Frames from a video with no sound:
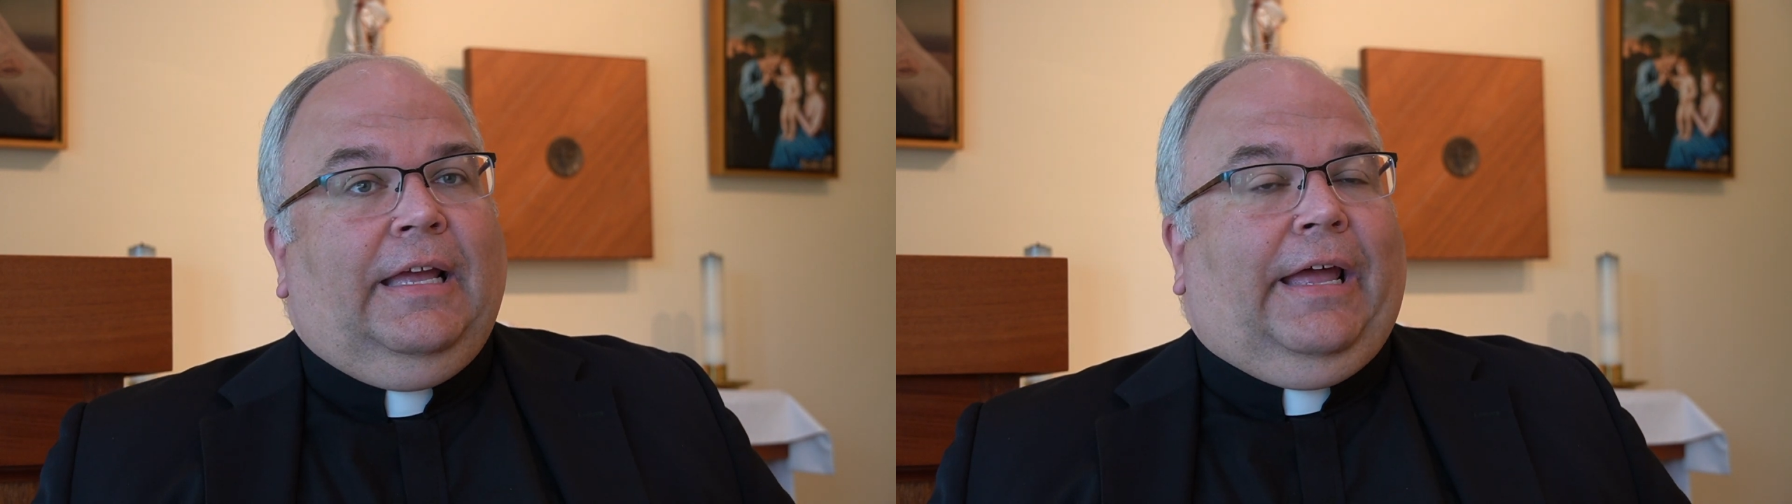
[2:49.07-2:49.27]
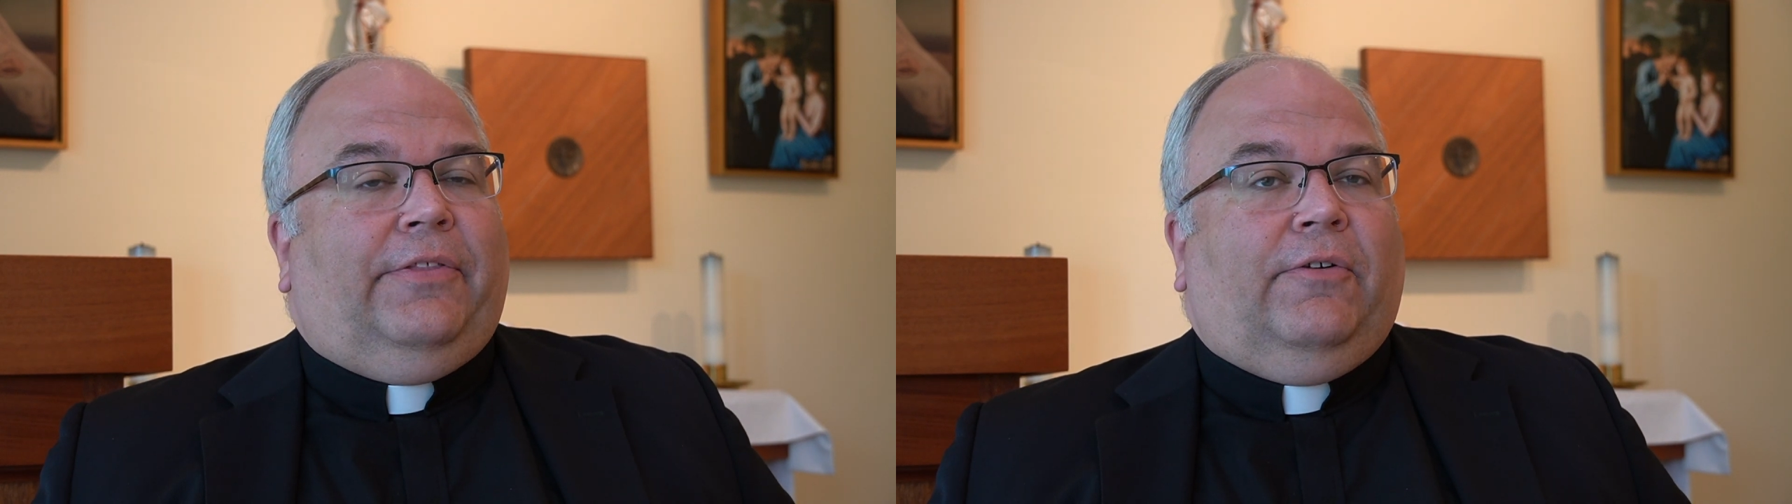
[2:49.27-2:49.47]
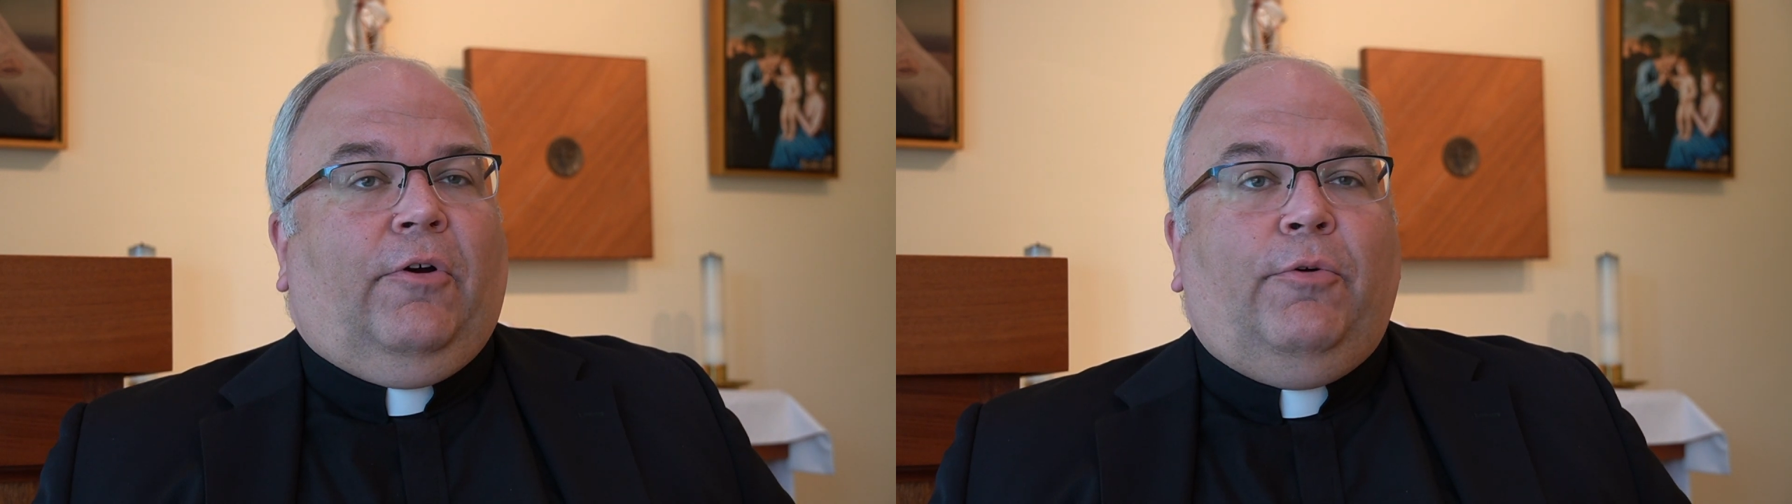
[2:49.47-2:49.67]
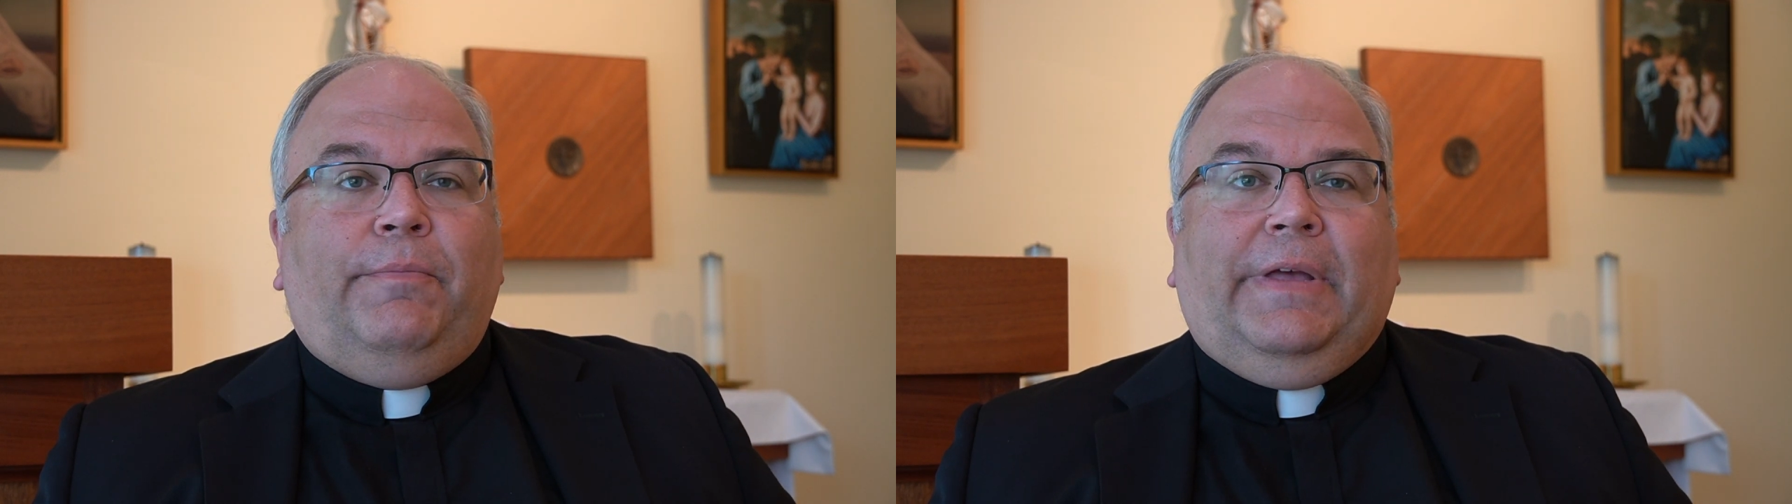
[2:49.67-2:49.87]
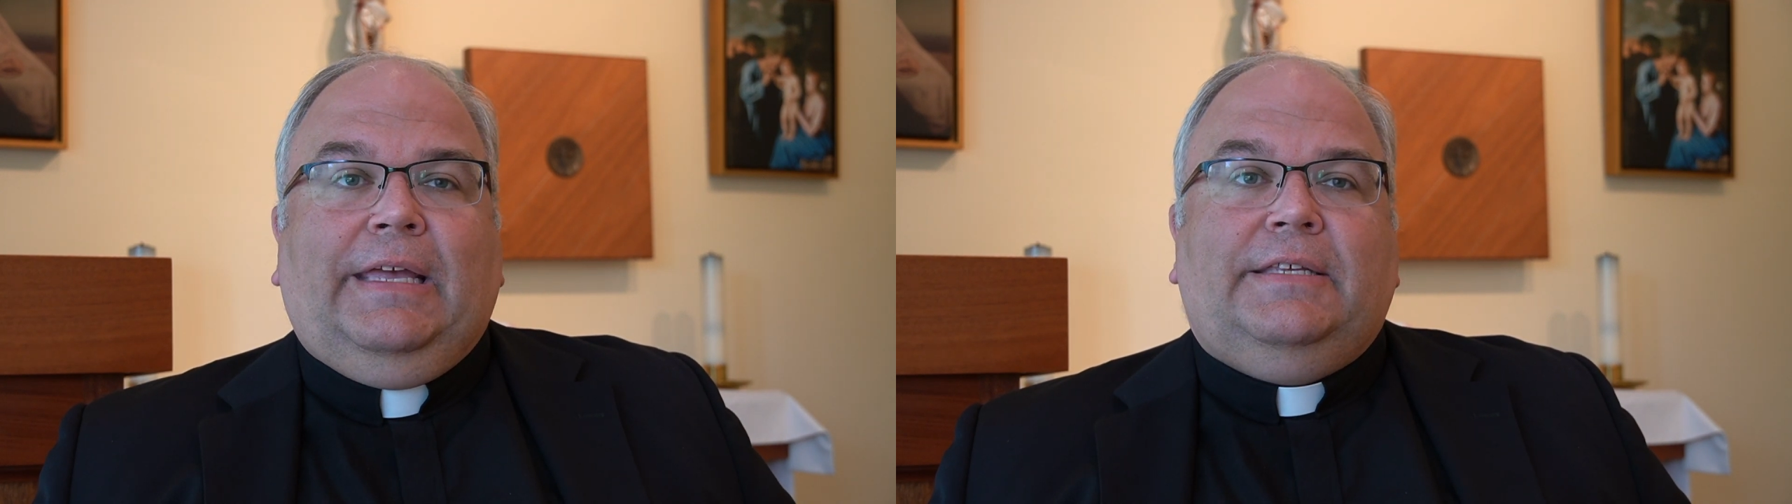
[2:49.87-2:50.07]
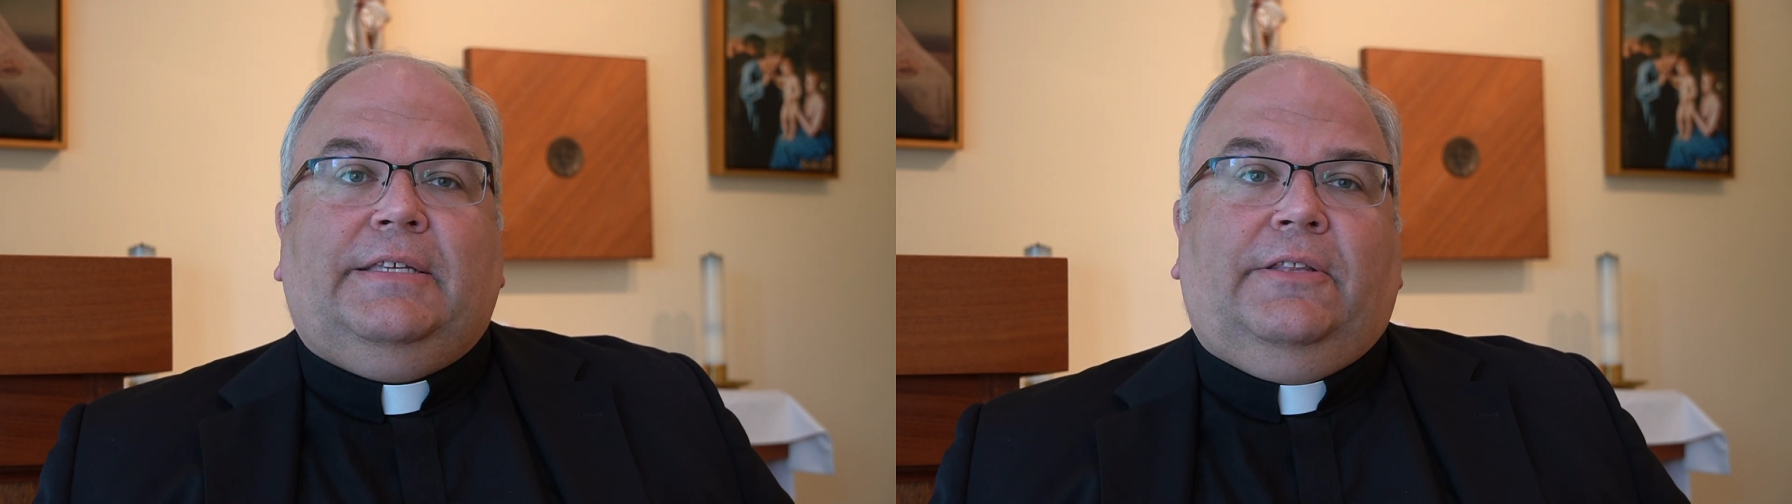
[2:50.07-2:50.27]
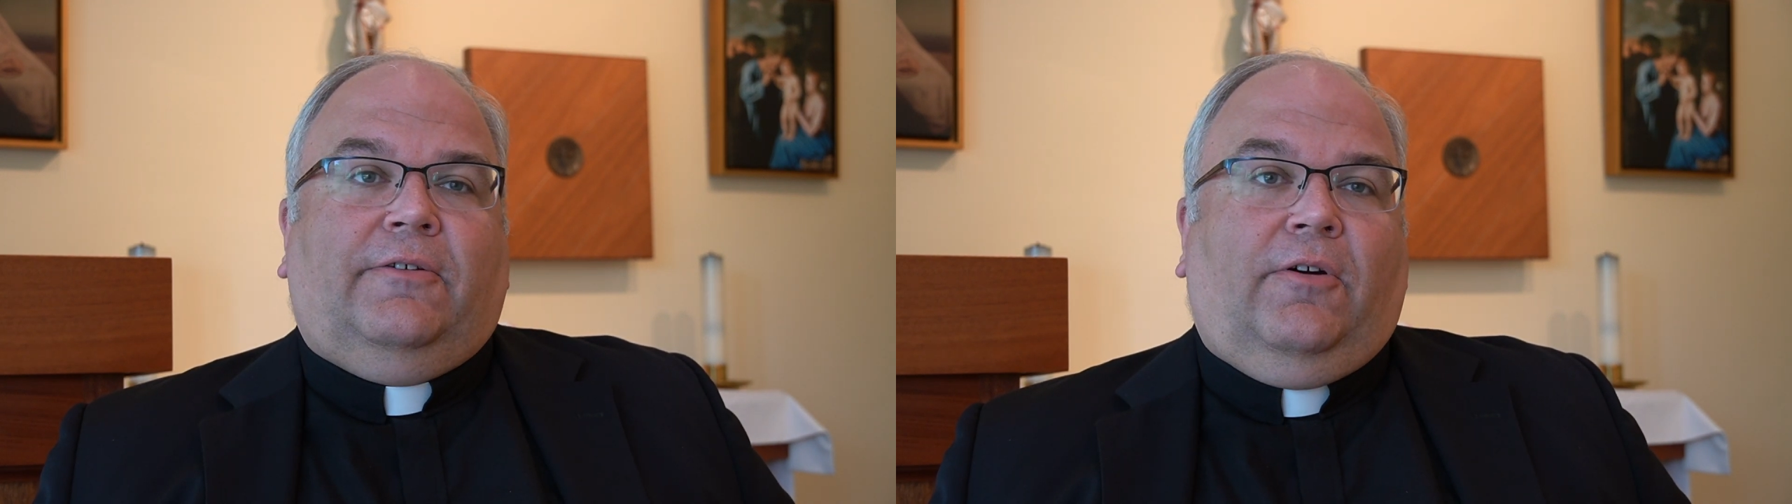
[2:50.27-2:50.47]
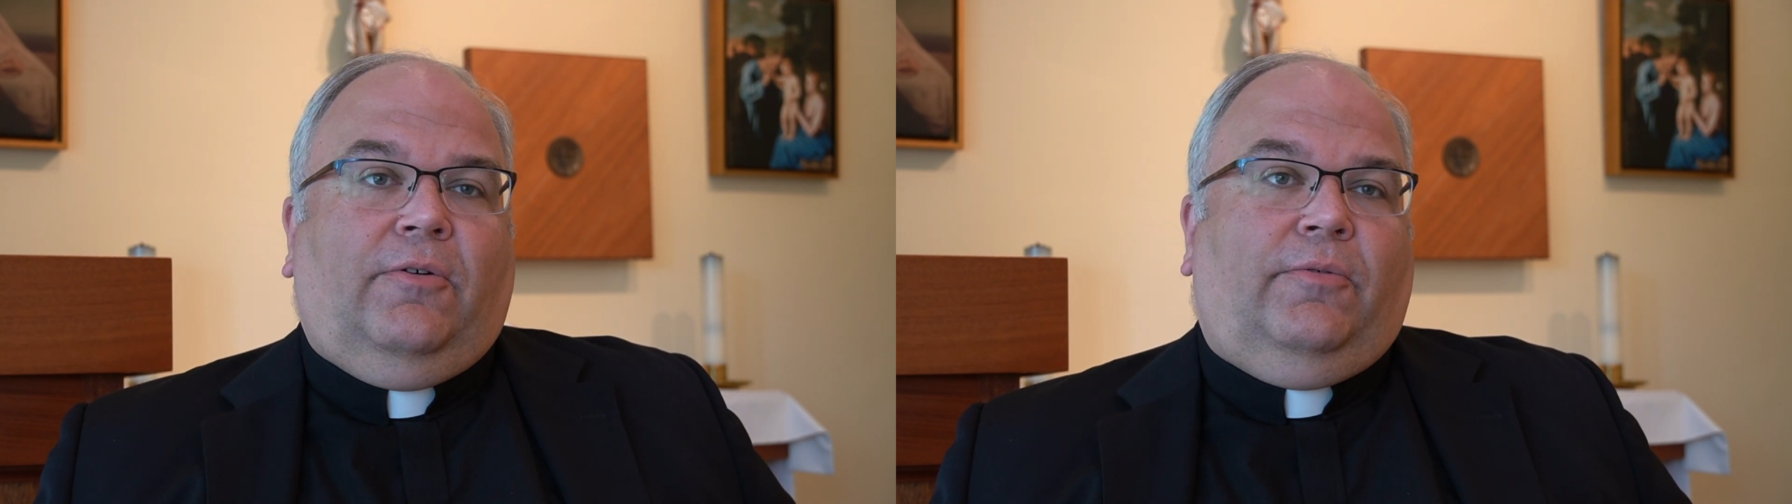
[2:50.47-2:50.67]
at their own pace, in
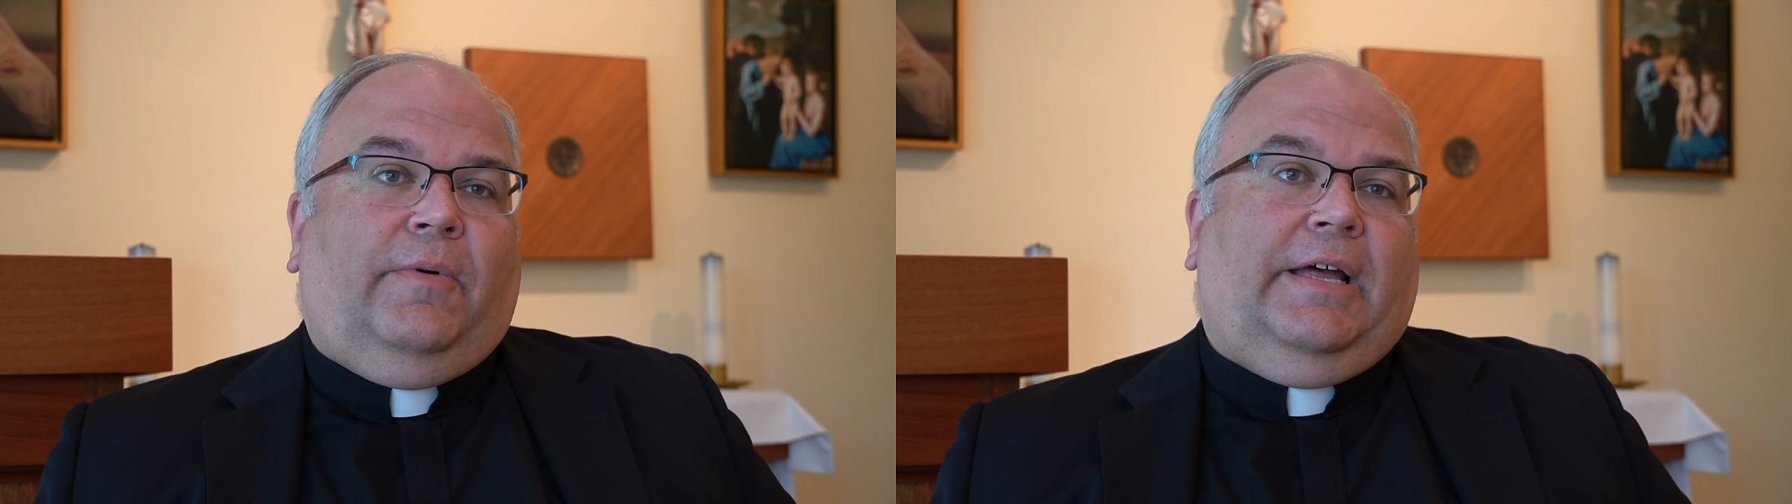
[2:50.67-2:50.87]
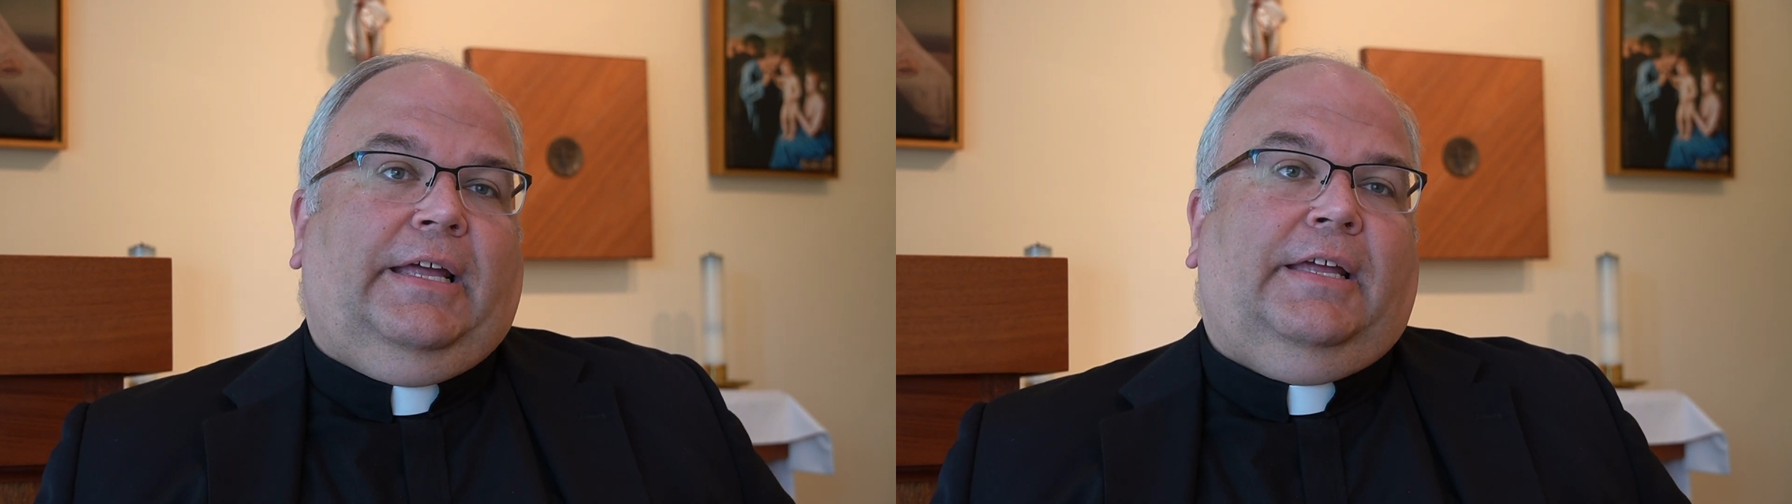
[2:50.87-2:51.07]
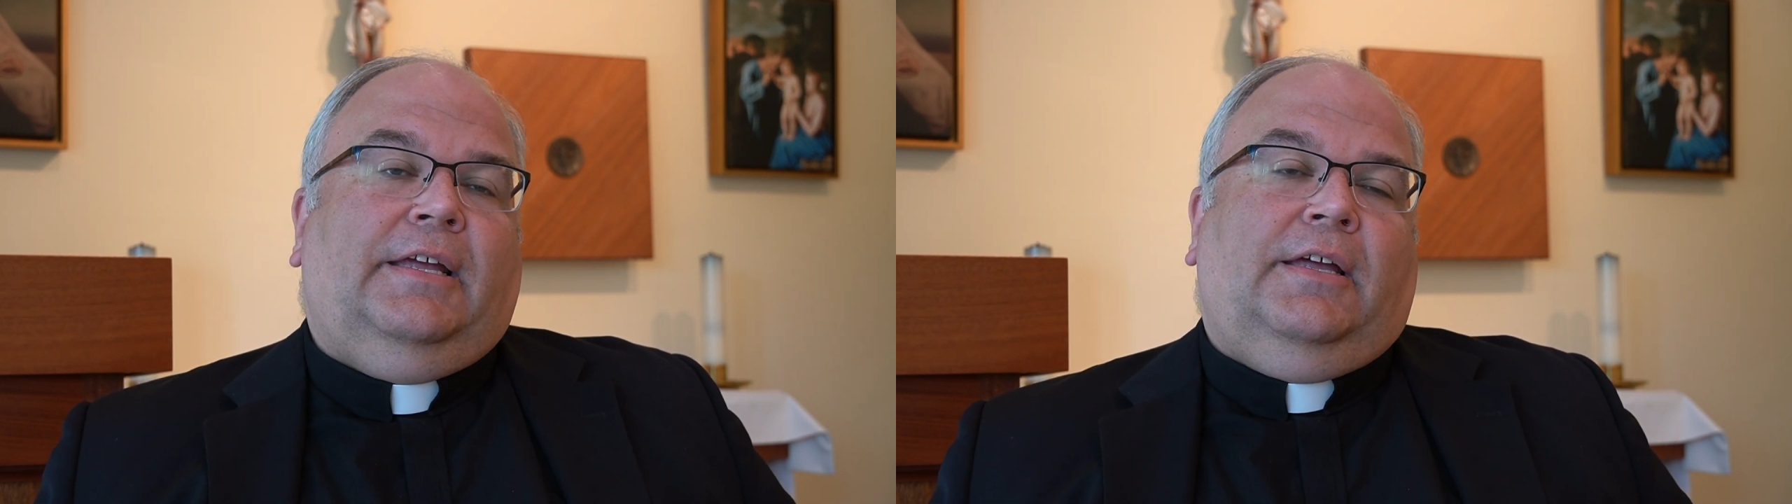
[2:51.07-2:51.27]
their own way,